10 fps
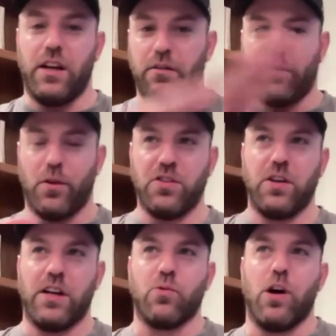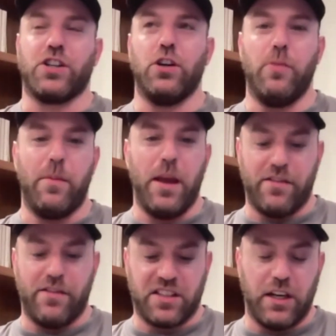and for those of you guys watching who maybe
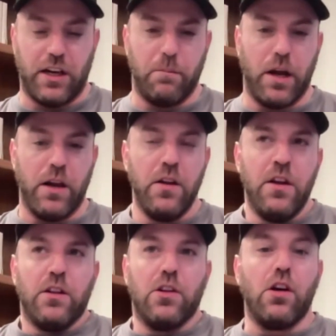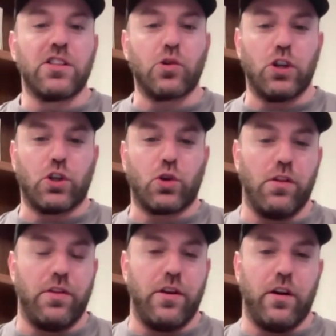haven't seen it, but long story
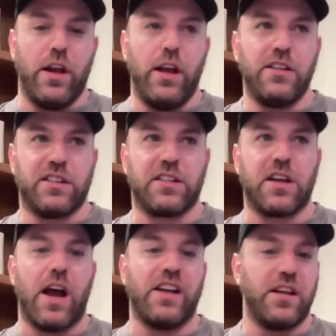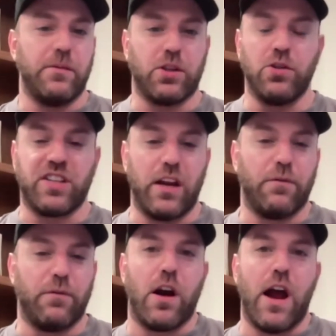short, there is this guy. His name's
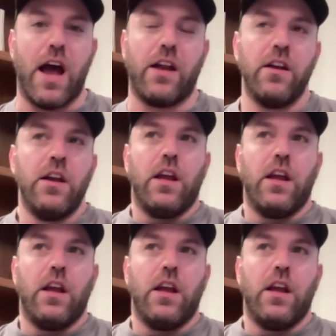Hussein Farhat.